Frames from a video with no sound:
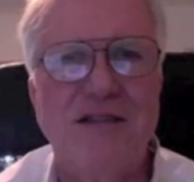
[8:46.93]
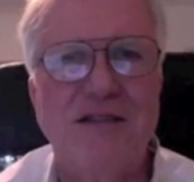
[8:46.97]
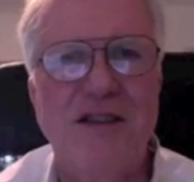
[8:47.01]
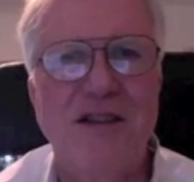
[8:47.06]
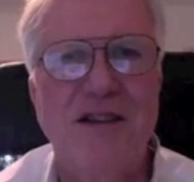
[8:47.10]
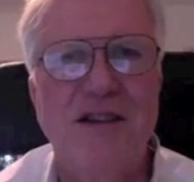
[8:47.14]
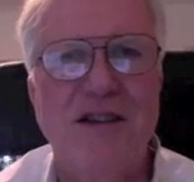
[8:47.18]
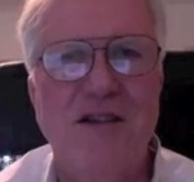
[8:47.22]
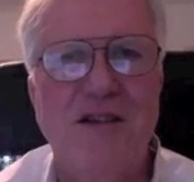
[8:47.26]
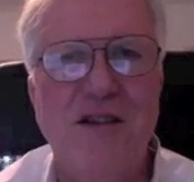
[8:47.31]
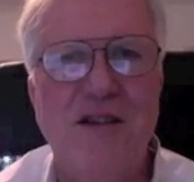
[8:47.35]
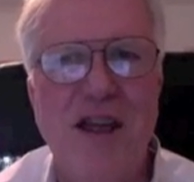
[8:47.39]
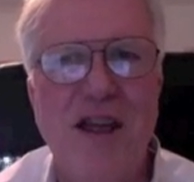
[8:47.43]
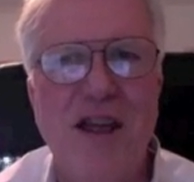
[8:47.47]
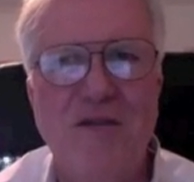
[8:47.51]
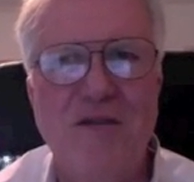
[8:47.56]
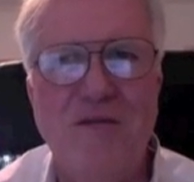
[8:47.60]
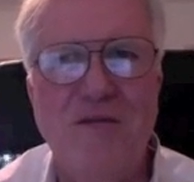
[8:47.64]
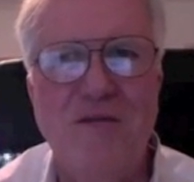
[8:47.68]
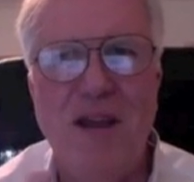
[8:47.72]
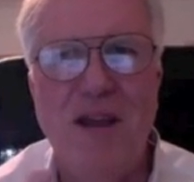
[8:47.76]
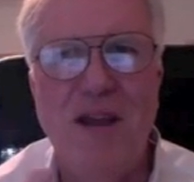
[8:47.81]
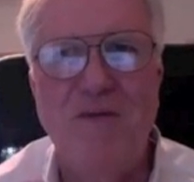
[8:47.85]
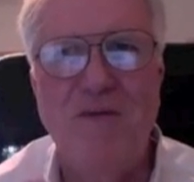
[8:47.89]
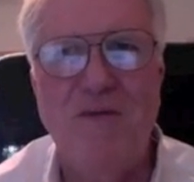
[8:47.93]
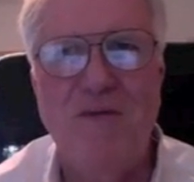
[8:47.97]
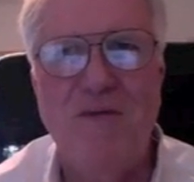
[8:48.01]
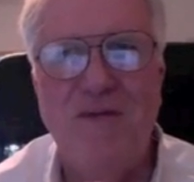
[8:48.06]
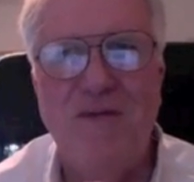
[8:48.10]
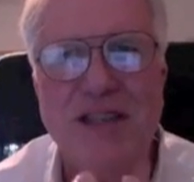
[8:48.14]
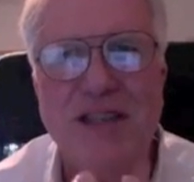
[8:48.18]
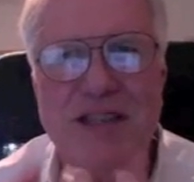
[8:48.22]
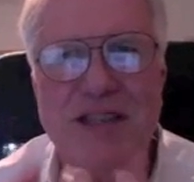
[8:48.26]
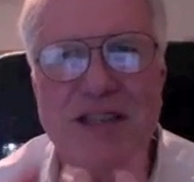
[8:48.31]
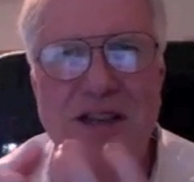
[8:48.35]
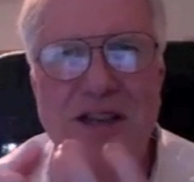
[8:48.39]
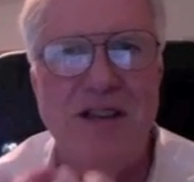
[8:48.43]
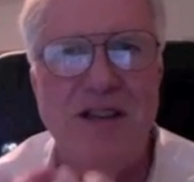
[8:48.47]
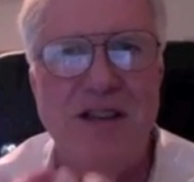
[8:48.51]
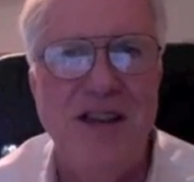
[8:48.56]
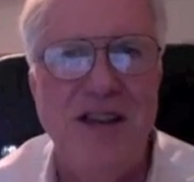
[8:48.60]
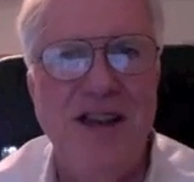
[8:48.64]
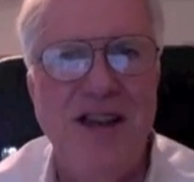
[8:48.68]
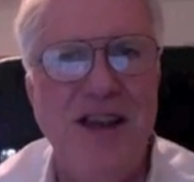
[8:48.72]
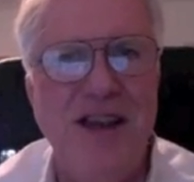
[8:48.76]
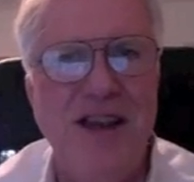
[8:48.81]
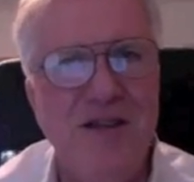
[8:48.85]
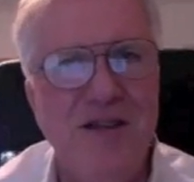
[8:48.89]
and
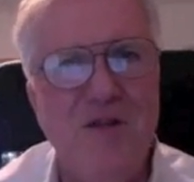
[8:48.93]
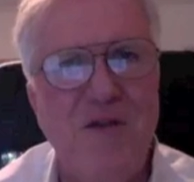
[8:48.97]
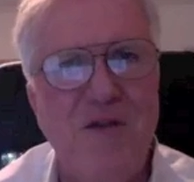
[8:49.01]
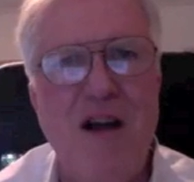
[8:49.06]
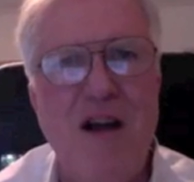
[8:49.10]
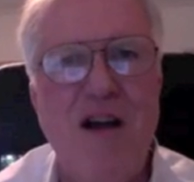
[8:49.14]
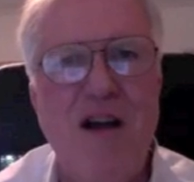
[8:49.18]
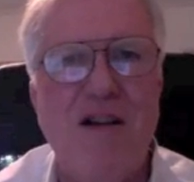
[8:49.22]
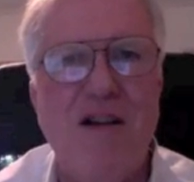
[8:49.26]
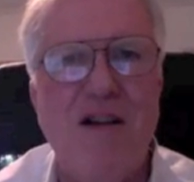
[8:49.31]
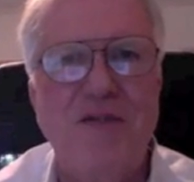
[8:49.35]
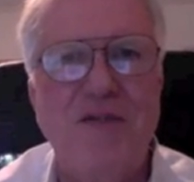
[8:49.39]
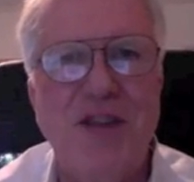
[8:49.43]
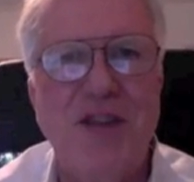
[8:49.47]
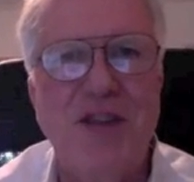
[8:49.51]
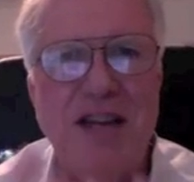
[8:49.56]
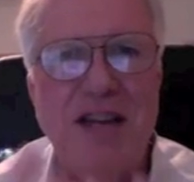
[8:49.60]
physically get involved,